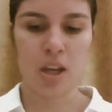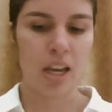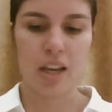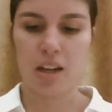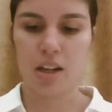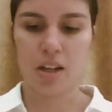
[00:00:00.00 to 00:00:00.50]

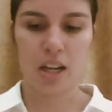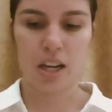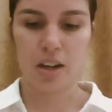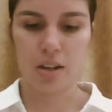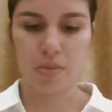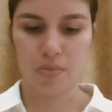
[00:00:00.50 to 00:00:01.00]
He didn't
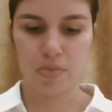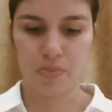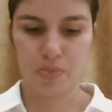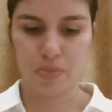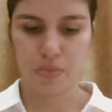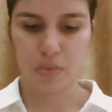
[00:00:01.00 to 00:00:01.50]
need it.
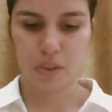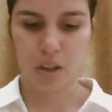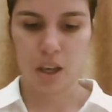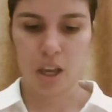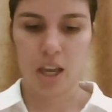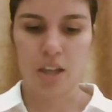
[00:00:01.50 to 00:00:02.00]

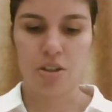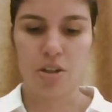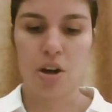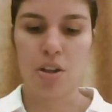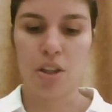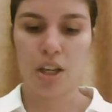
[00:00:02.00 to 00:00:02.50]
He
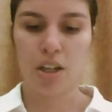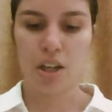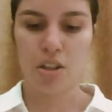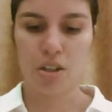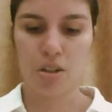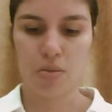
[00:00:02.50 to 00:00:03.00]
turned the
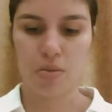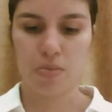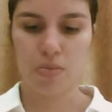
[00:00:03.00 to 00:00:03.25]
ignition.